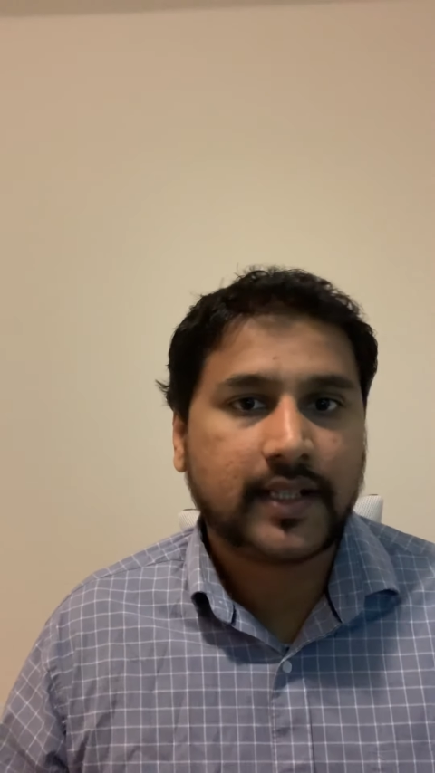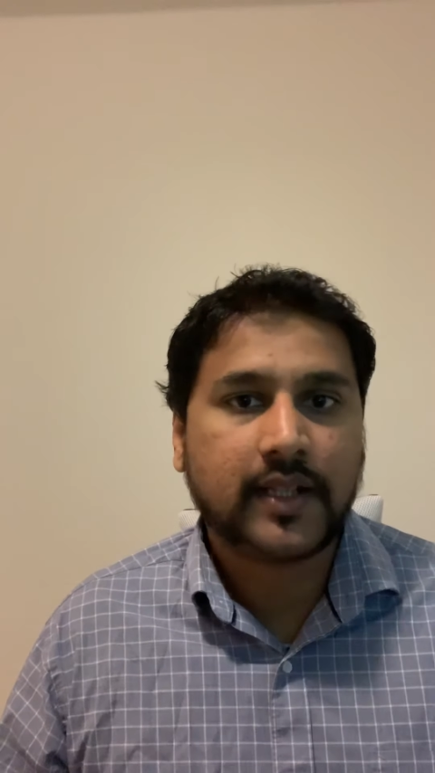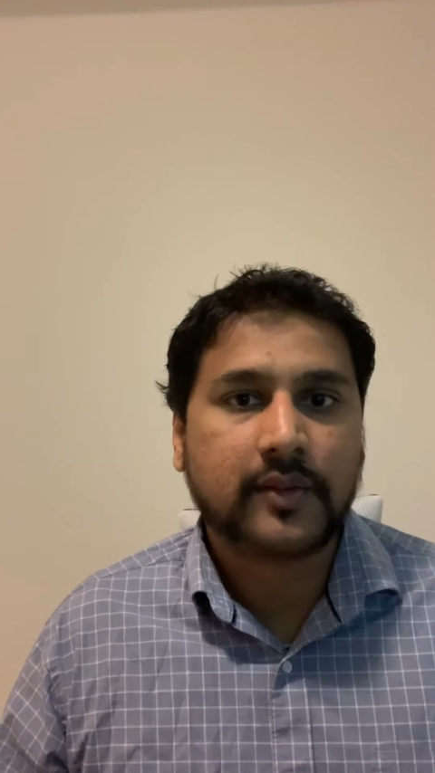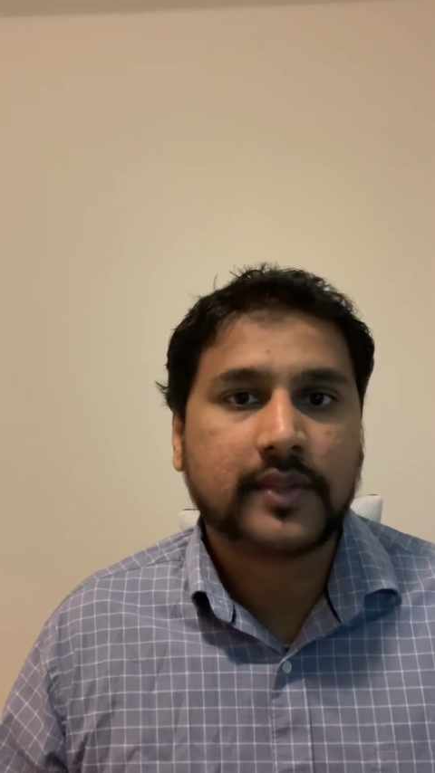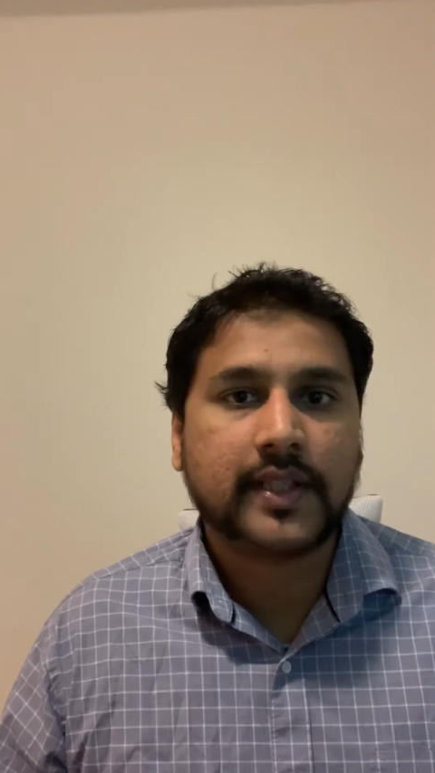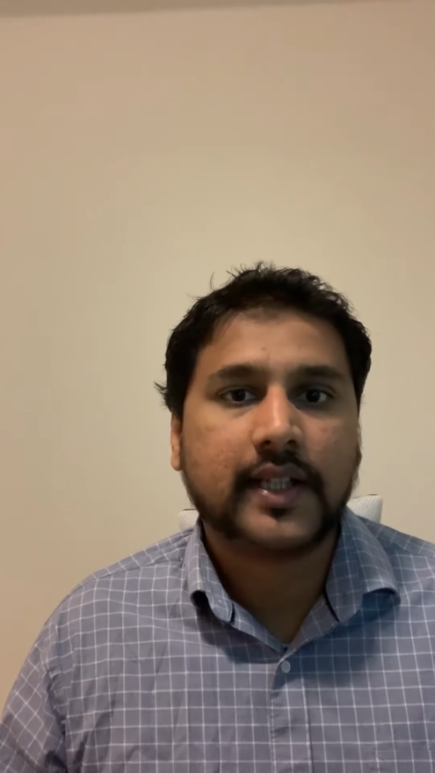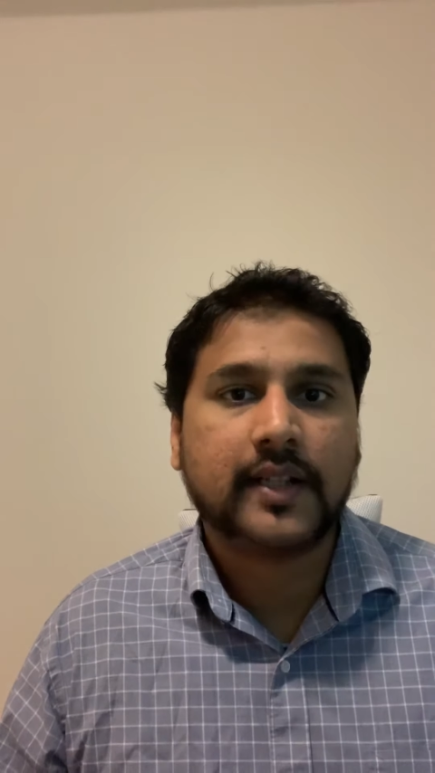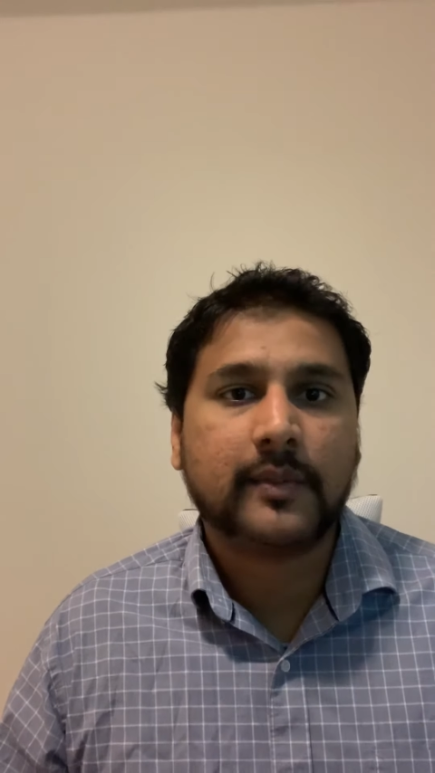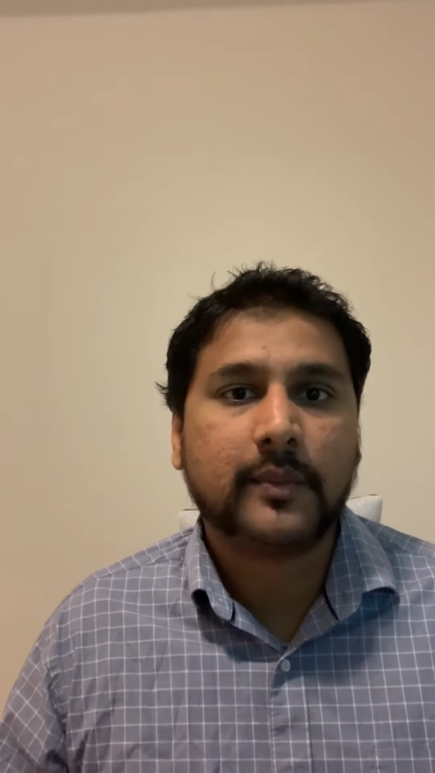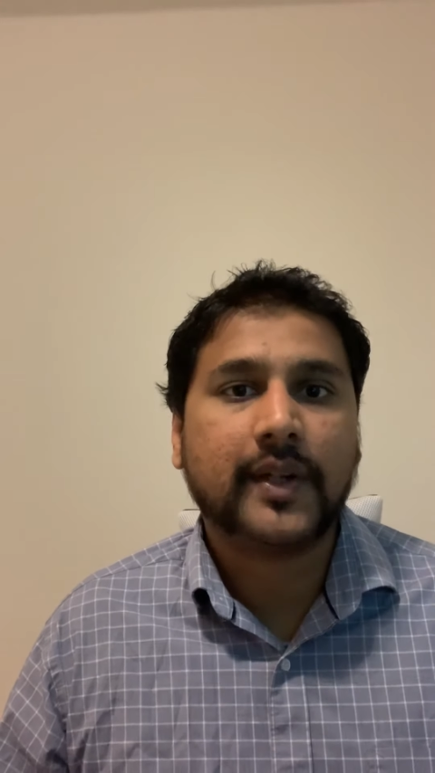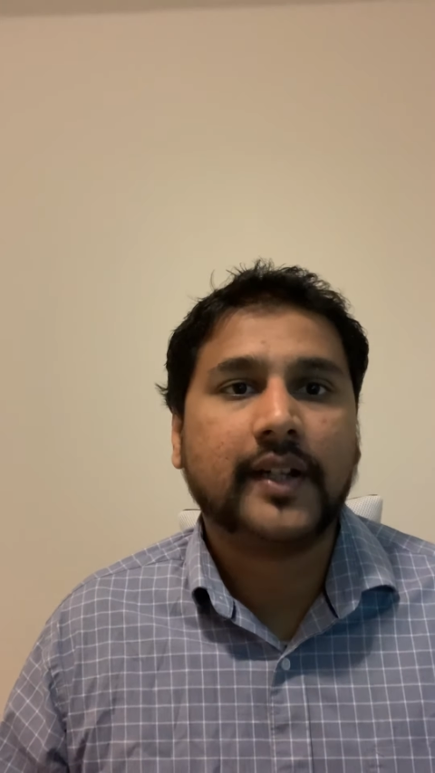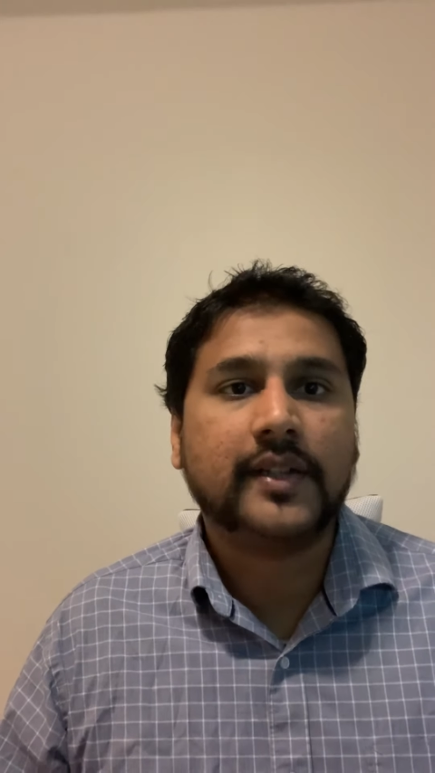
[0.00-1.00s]
out there
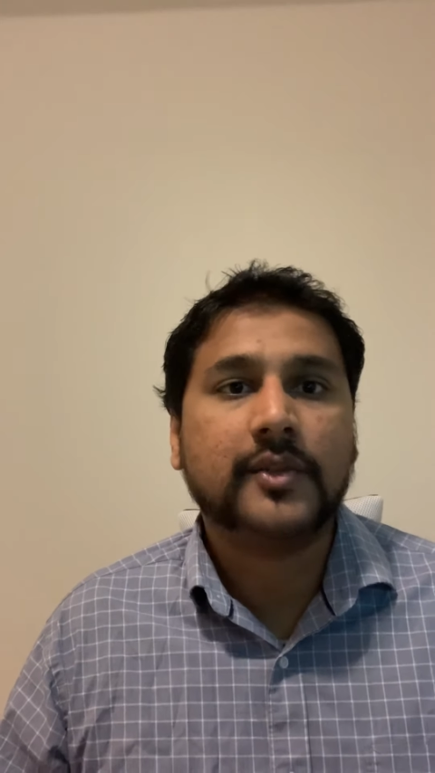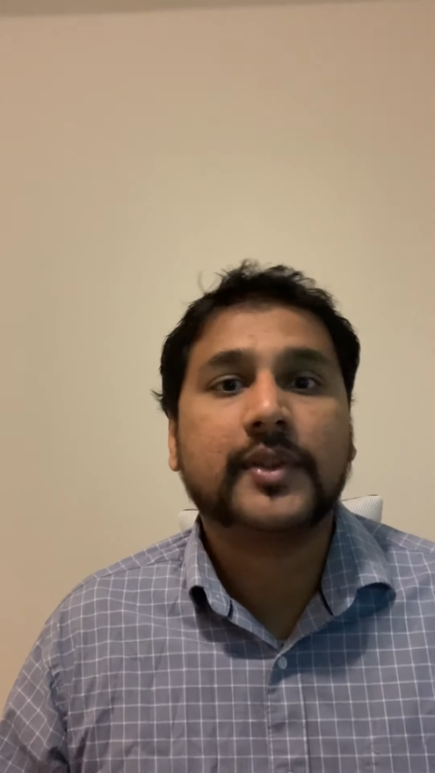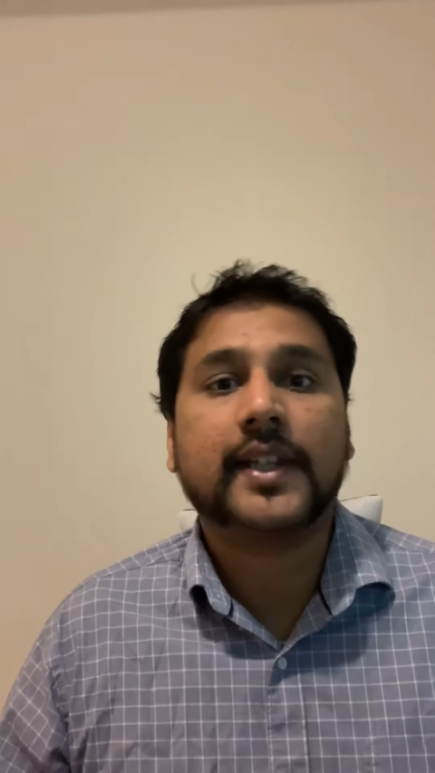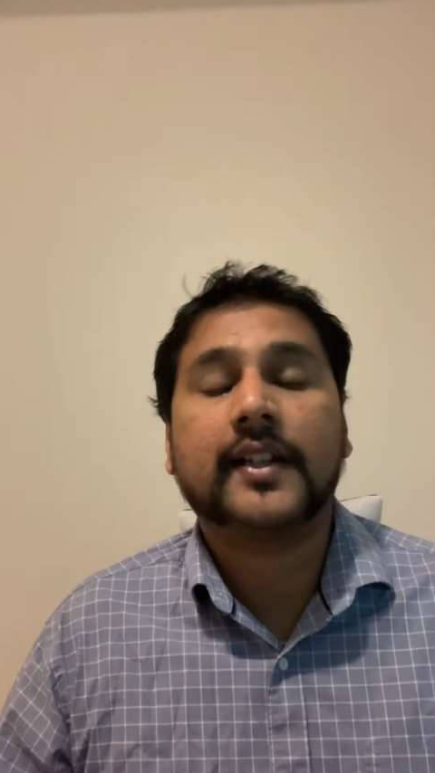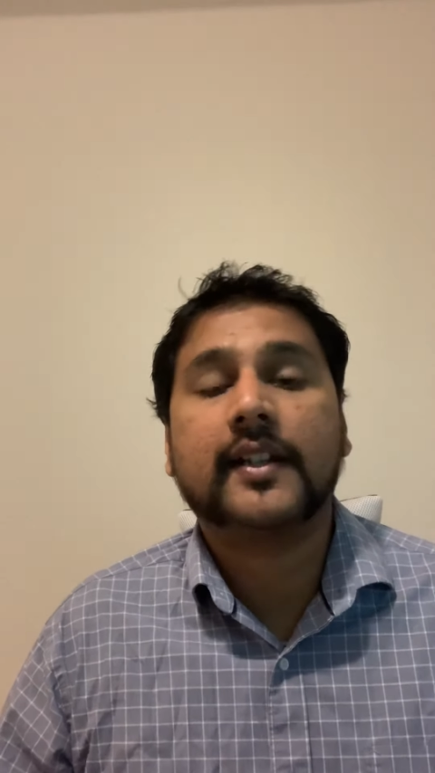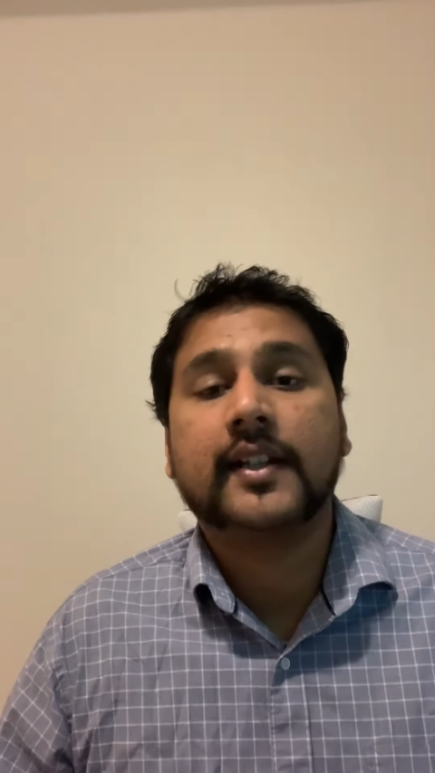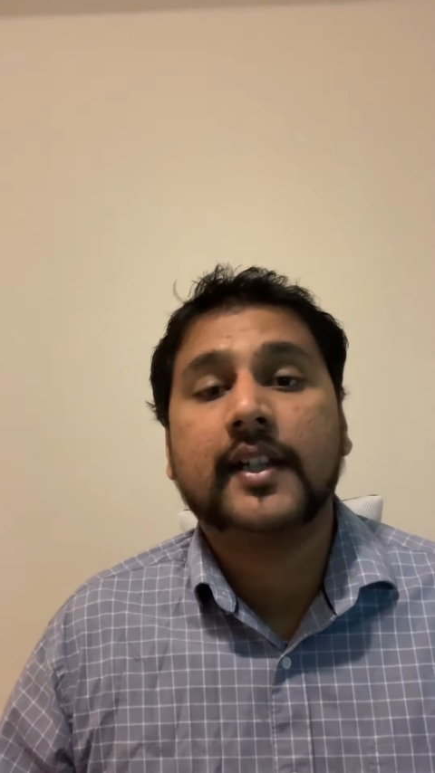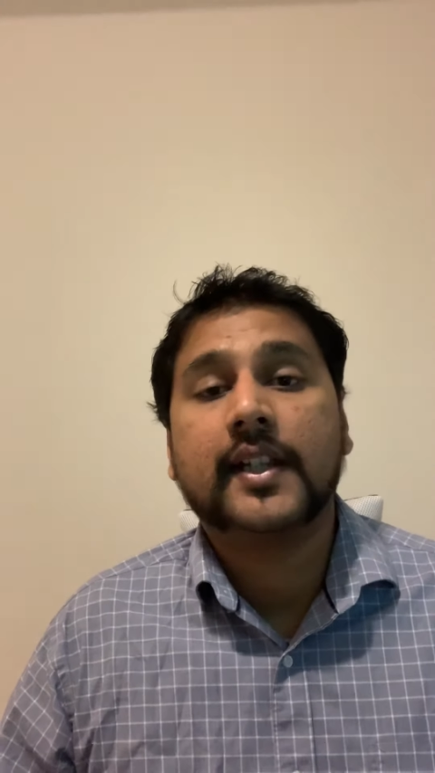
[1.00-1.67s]
where you can